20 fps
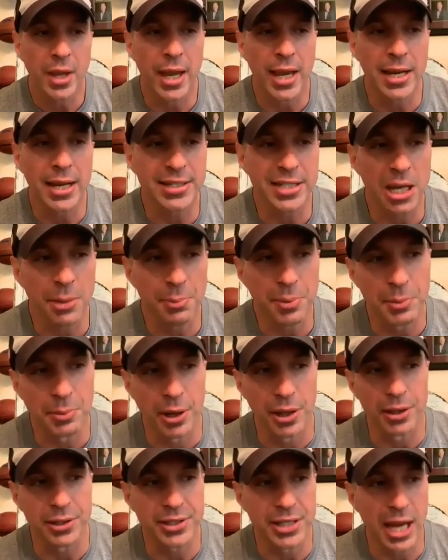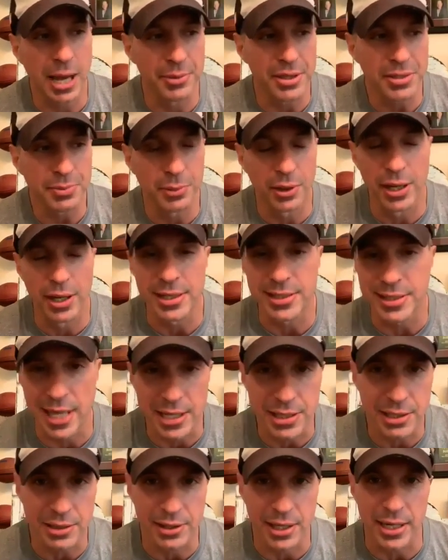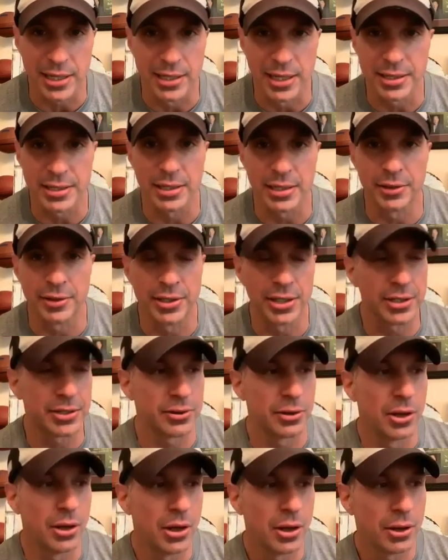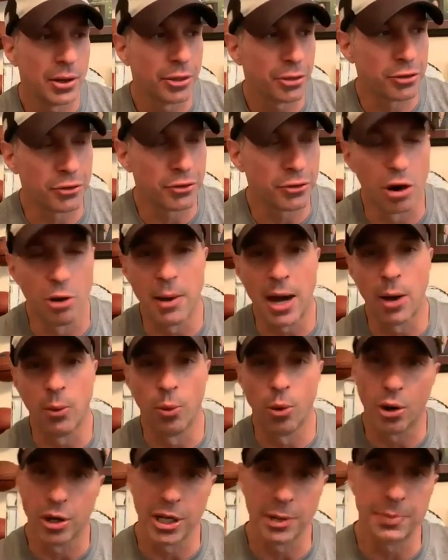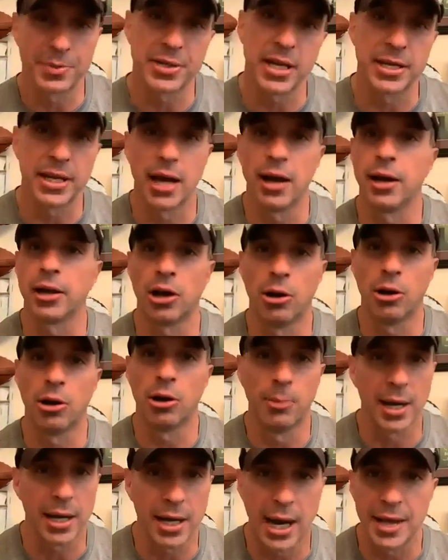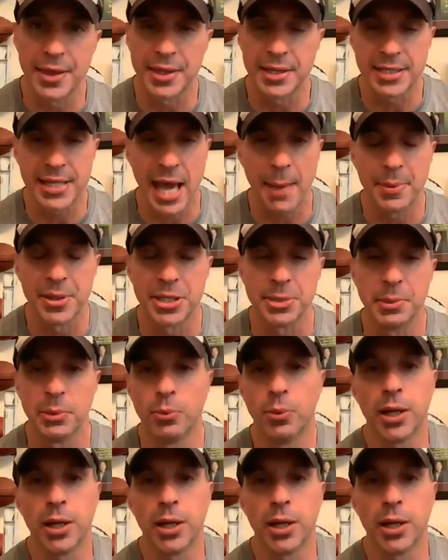And I tell people all the time, this molestation thing doesn't just throw my world upside down, like, oh my God, this happened to me.